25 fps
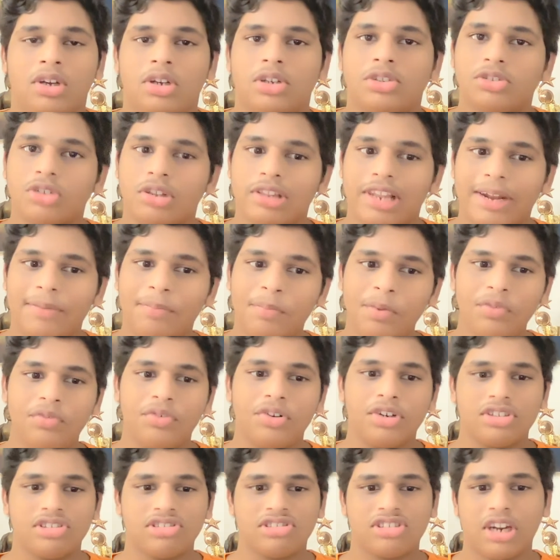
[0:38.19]
So let me
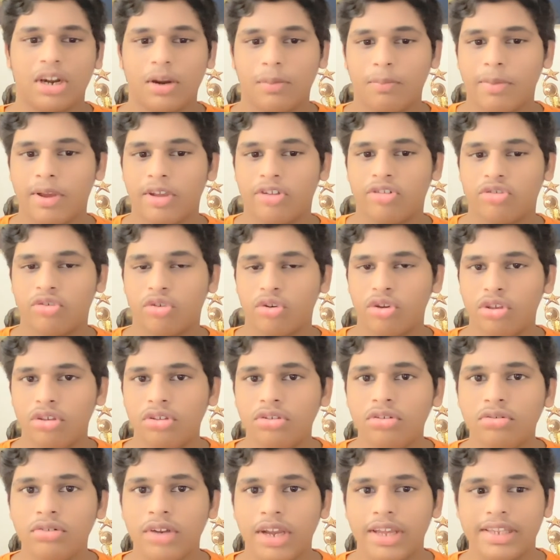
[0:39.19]
first start by showing
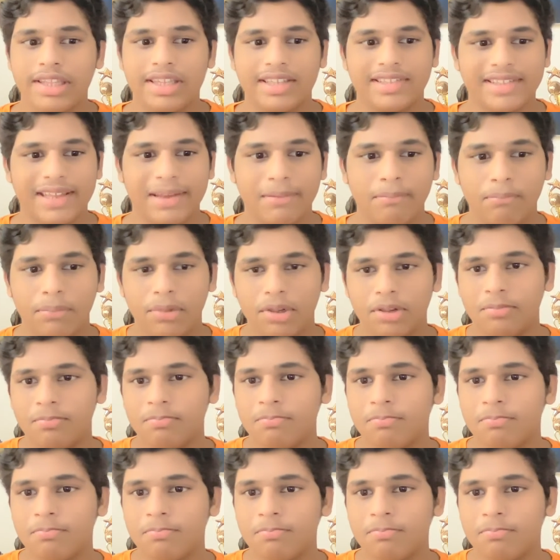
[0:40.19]
you an example.